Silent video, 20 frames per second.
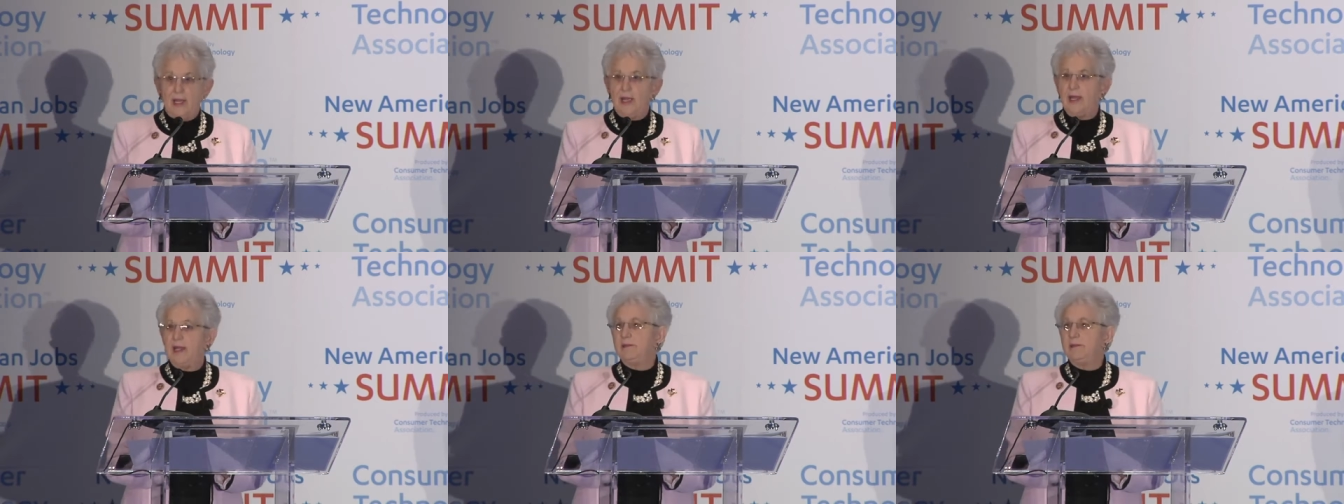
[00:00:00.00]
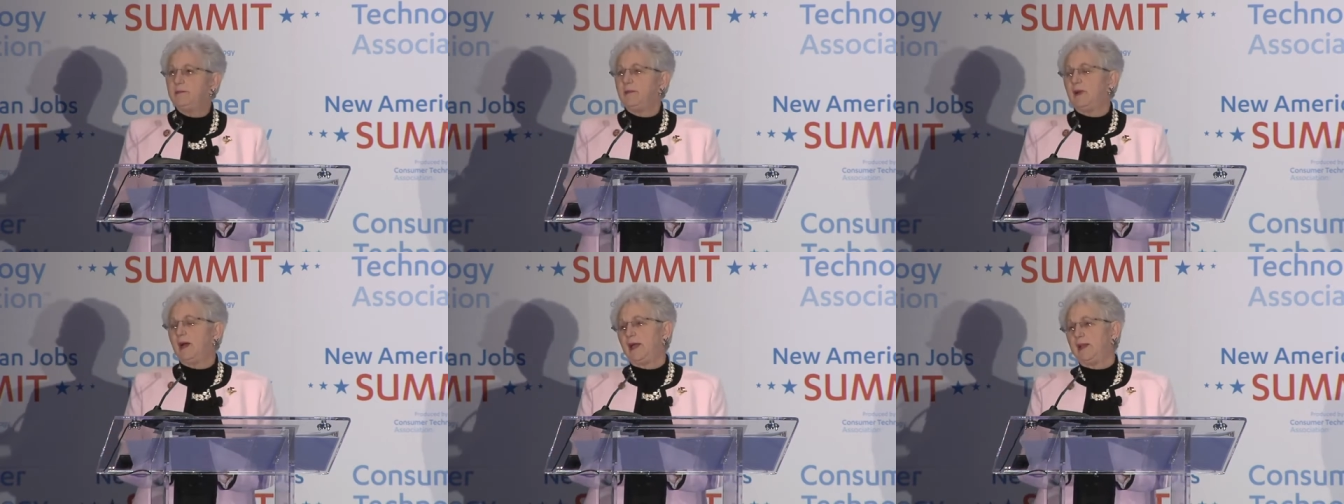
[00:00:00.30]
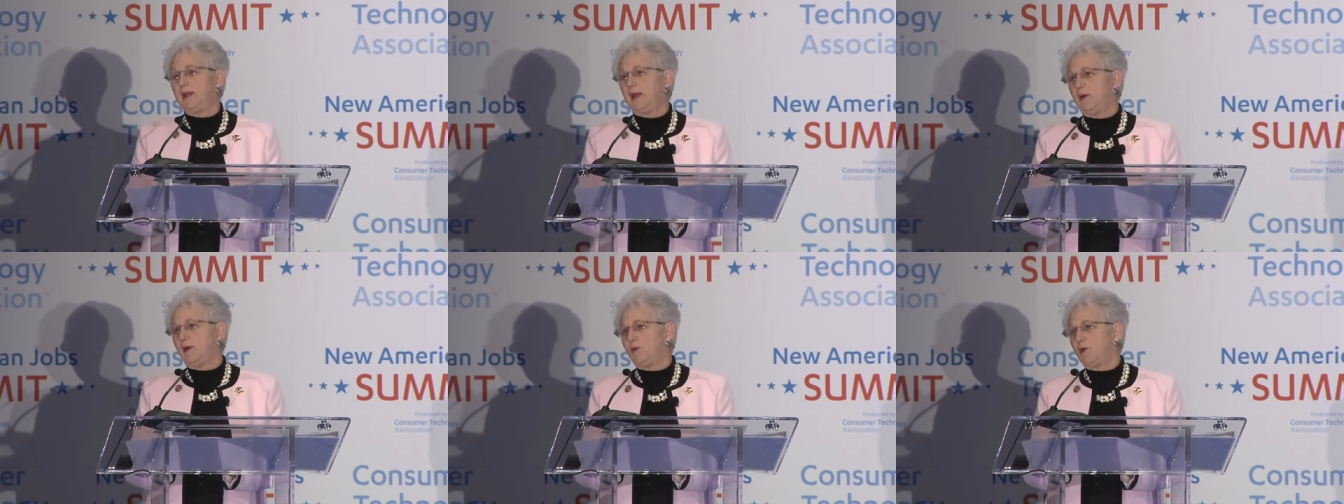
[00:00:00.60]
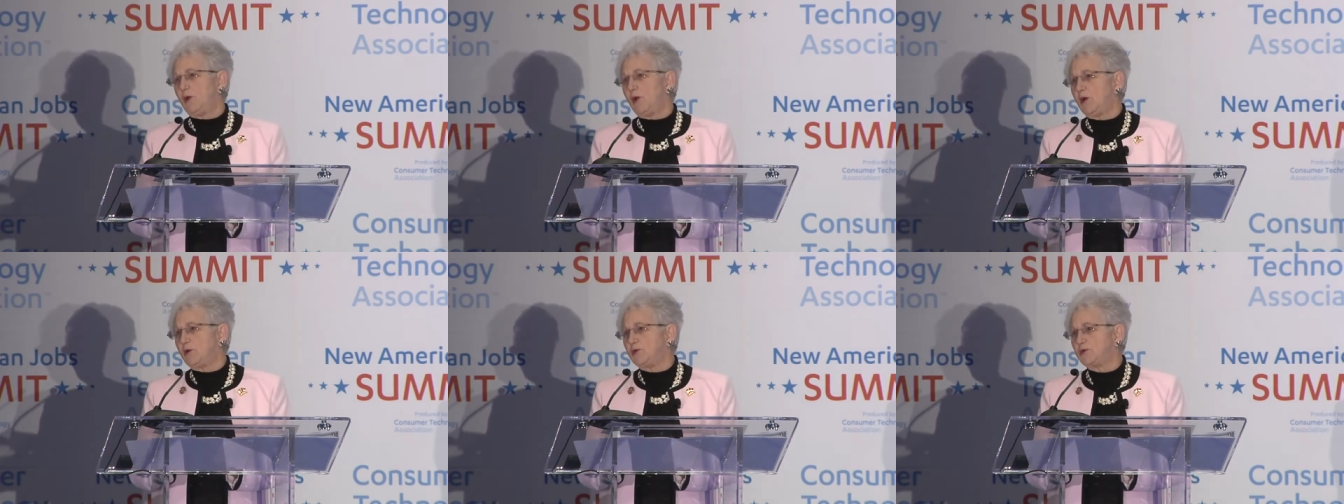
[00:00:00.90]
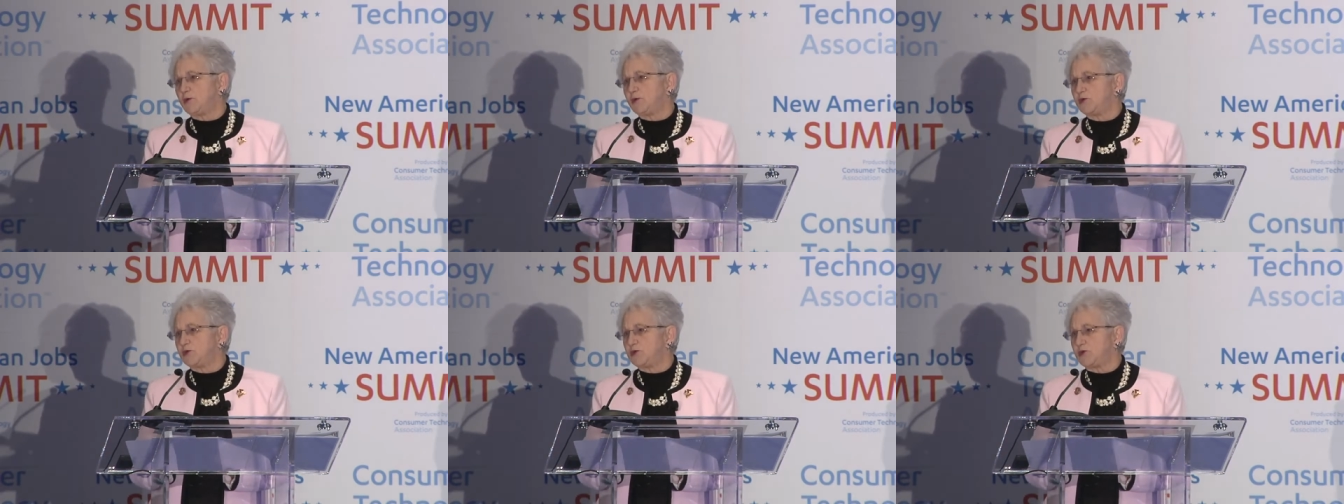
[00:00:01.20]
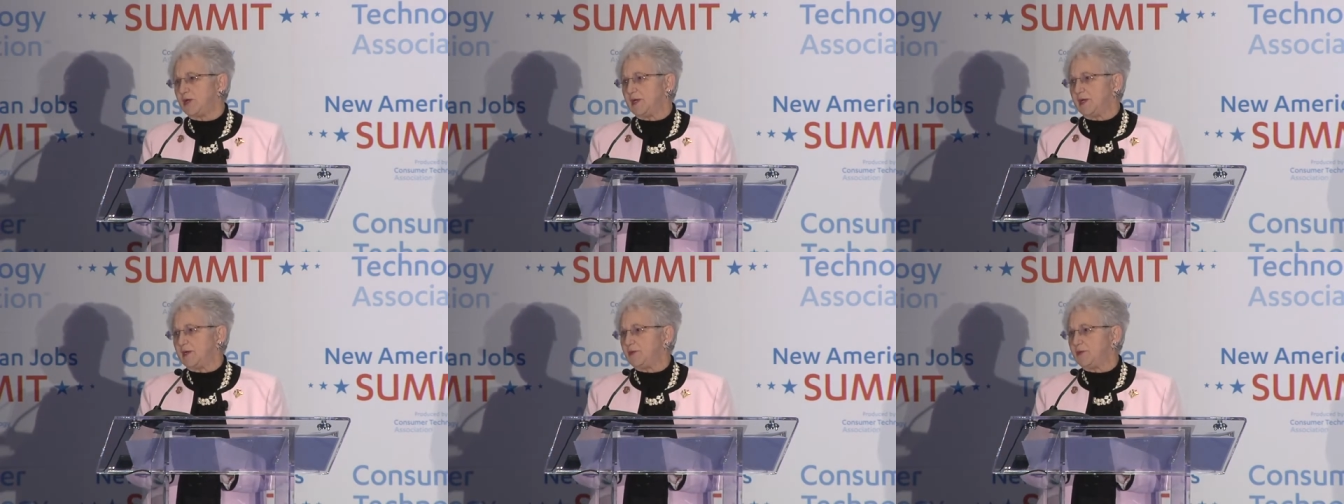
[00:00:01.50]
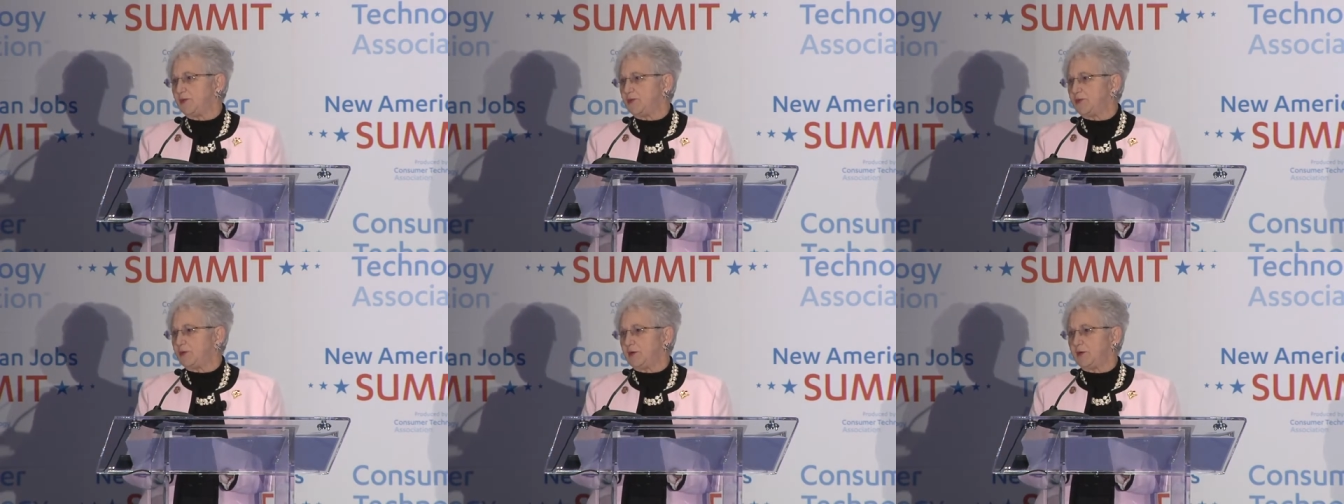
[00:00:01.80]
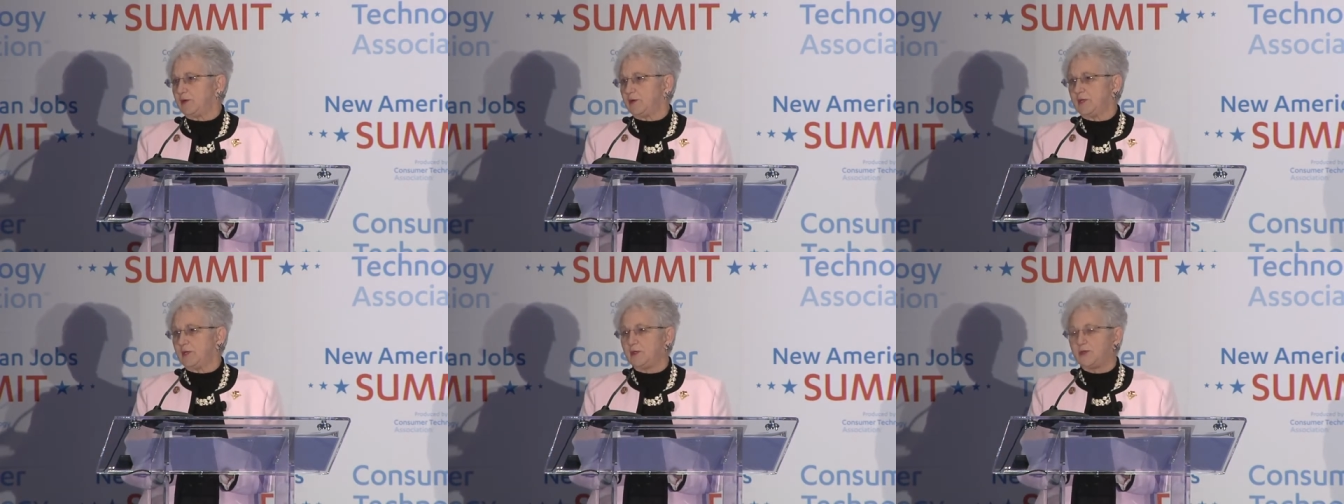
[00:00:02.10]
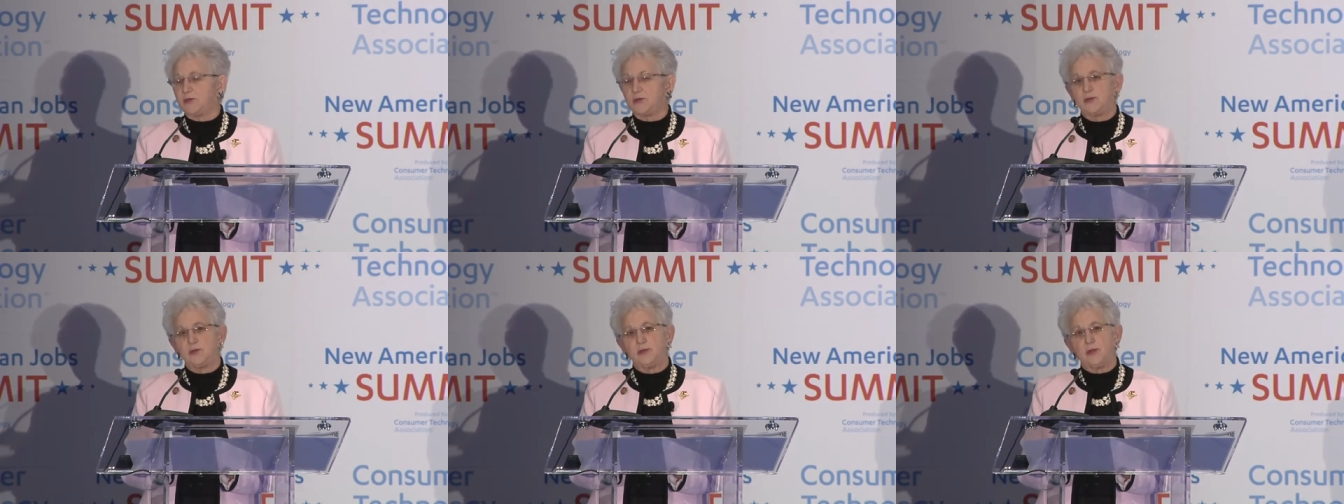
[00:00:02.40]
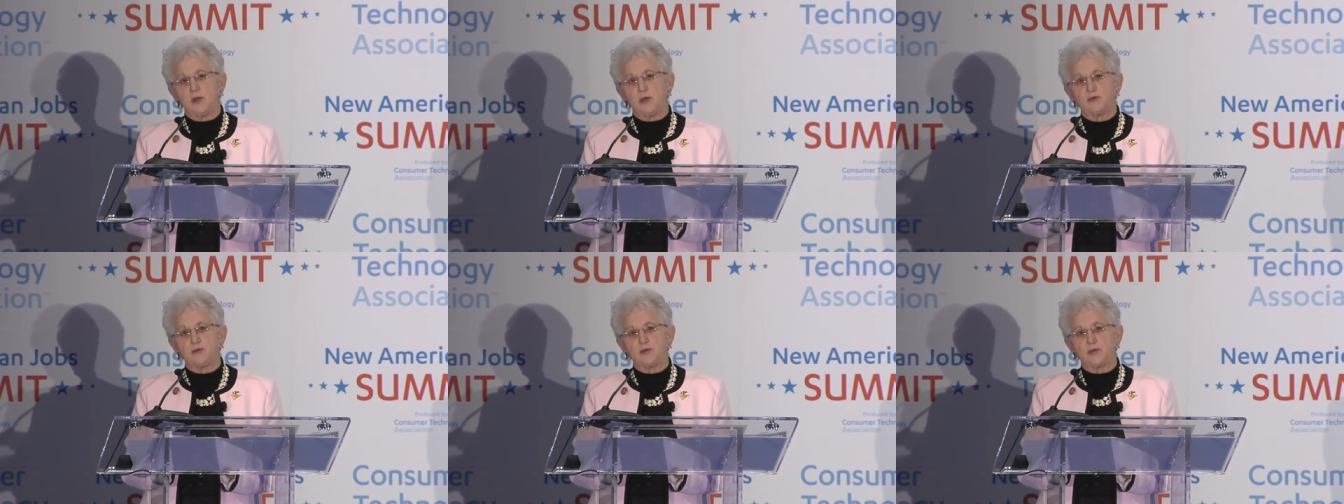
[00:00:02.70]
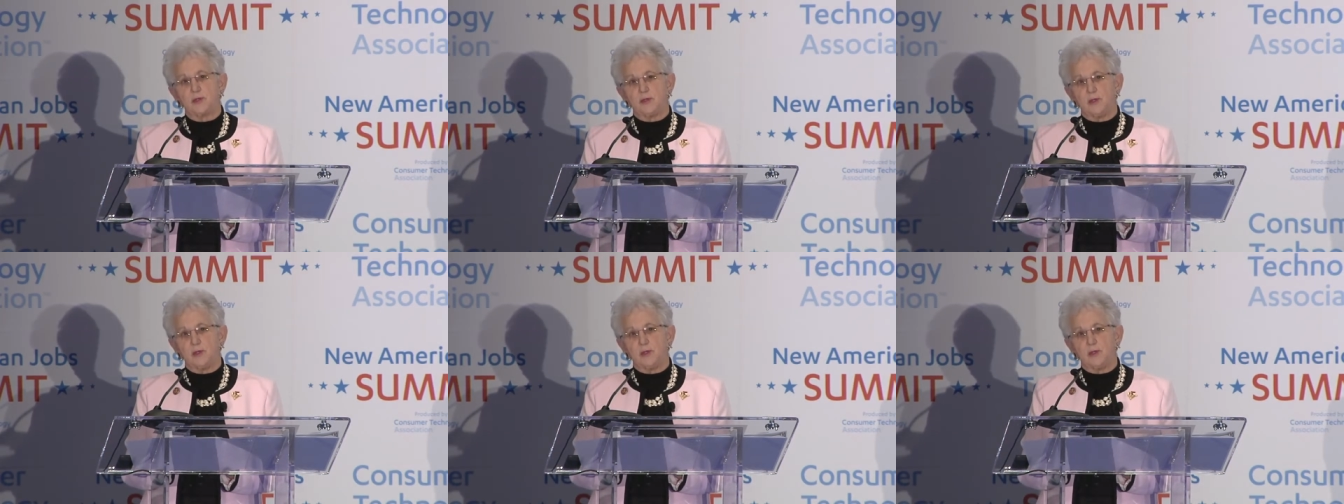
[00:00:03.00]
And, and I will also say that there is no,